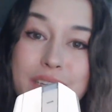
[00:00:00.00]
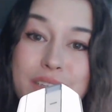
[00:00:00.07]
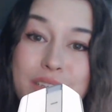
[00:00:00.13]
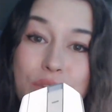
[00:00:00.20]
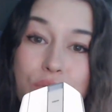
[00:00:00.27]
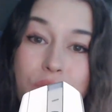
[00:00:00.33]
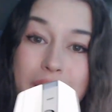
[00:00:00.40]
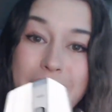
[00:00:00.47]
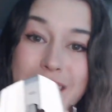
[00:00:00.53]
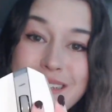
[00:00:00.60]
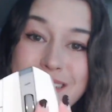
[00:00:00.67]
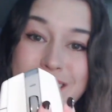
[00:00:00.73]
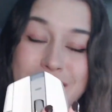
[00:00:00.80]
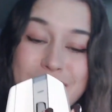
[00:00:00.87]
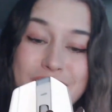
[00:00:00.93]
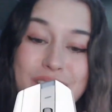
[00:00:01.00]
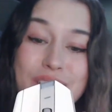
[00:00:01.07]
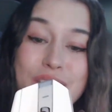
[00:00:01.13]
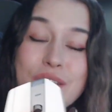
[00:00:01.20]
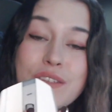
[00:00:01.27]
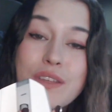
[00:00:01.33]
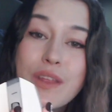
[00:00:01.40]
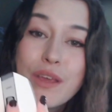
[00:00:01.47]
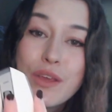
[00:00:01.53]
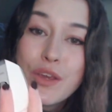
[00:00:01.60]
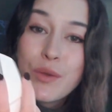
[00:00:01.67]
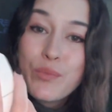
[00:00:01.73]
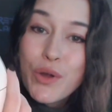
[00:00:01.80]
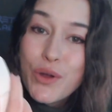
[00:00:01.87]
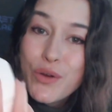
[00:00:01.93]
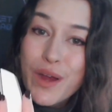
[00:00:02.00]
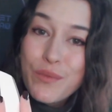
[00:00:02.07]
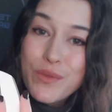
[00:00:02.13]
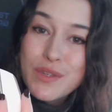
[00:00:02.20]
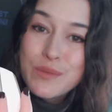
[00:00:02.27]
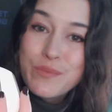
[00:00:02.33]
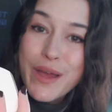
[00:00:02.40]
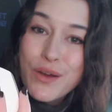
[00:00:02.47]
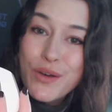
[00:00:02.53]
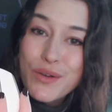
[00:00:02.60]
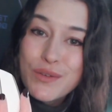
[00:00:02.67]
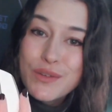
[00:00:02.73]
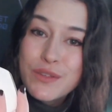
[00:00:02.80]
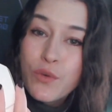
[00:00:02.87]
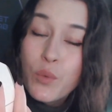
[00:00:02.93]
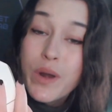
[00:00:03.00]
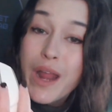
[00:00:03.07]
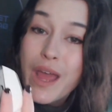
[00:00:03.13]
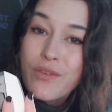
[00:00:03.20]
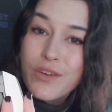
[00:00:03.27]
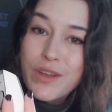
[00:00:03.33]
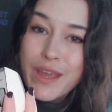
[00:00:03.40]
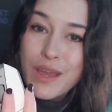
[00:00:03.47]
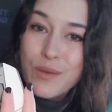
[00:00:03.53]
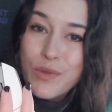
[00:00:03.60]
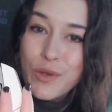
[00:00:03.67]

to the right, so that you can program those macros for whatever game you're